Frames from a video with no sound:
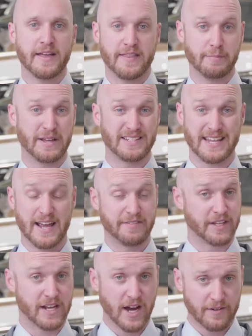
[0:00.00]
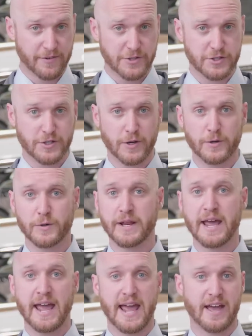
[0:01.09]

That means having the cover stowed,